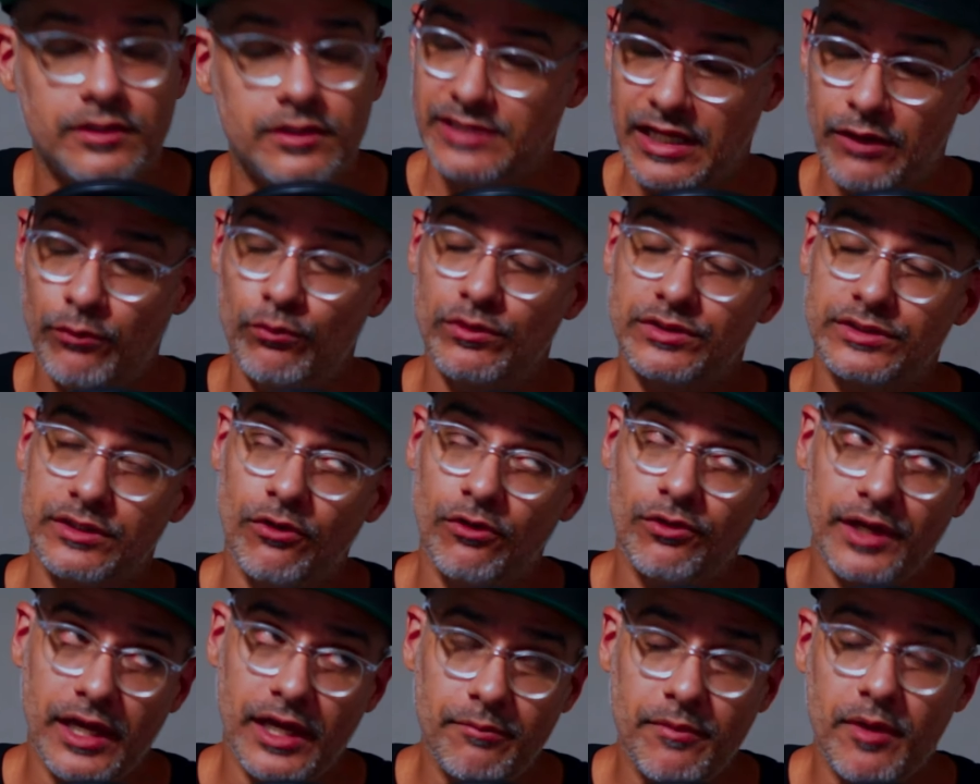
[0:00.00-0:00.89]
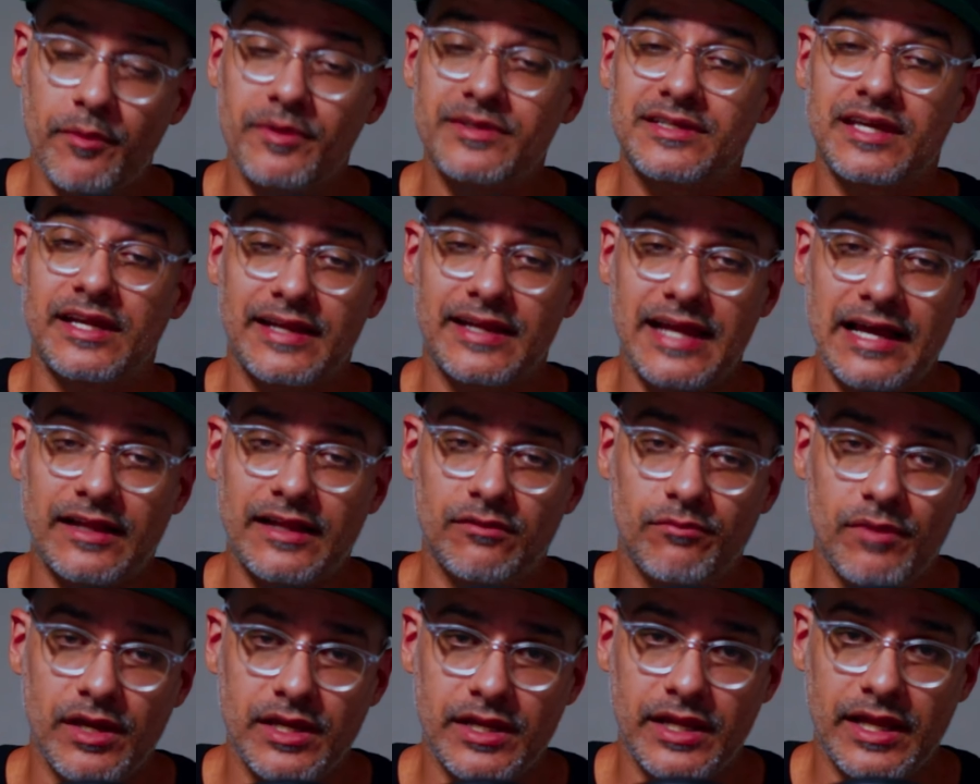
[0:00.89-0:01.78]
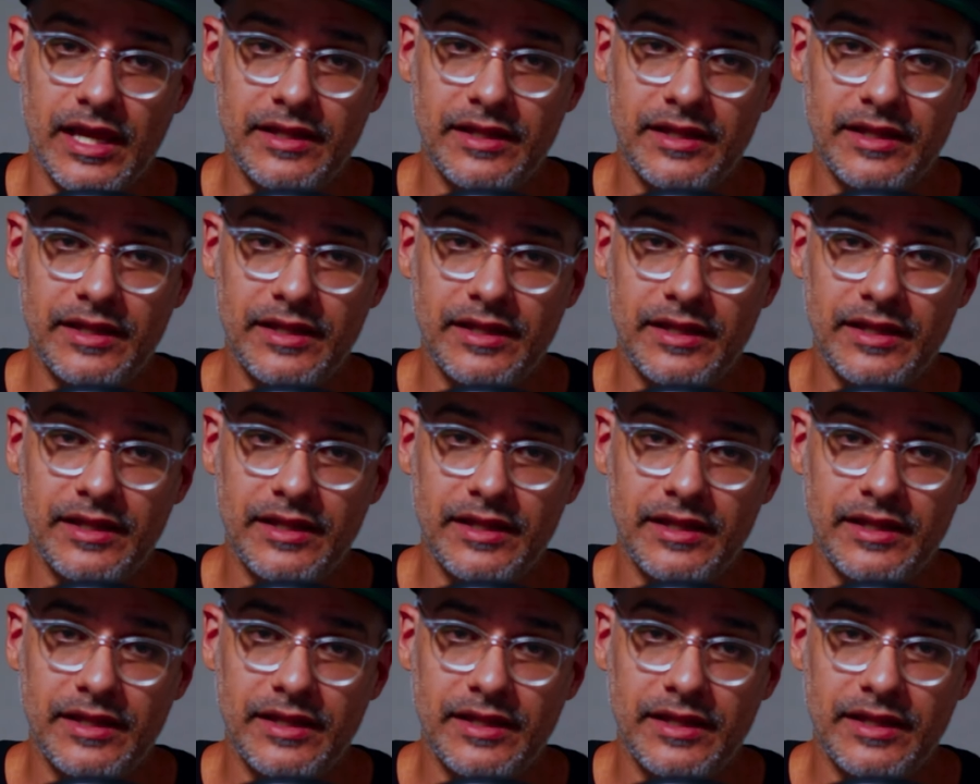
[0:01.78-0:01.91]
then we say, okay, maybe he's getting acclimated.